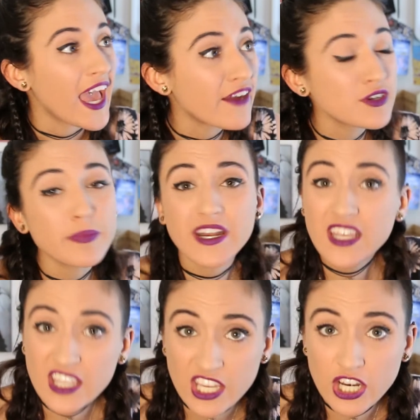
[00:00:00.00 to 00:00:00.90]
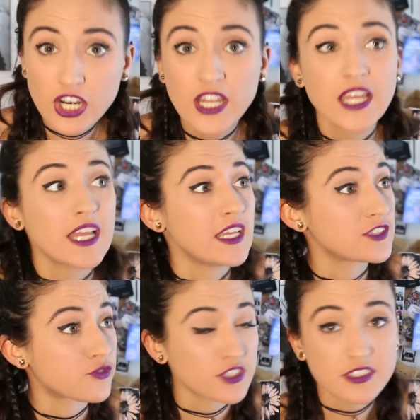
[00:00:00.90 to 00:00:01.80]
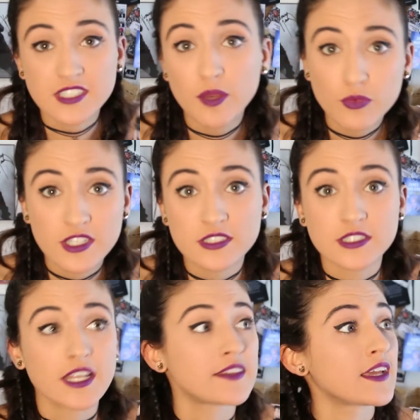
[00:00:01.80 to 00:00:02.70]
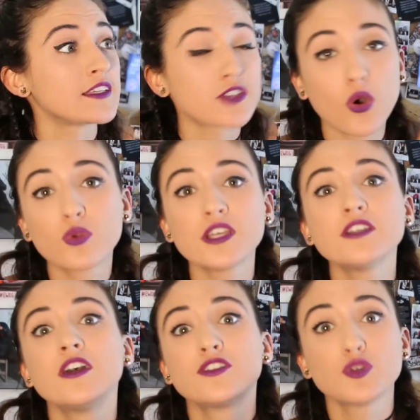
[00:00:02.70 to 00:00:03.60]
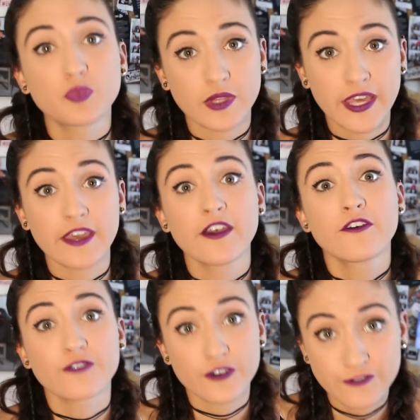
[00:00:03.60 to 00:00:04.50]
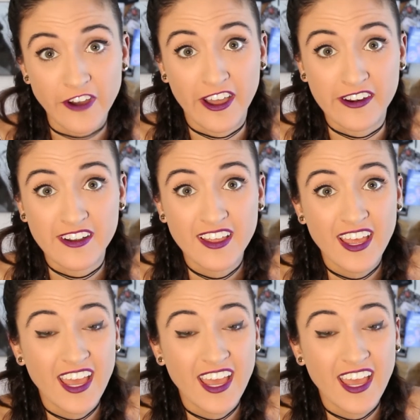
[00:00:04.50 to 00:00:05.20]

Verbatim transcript: Everybody here is for the same reason, and that is only to play for fun.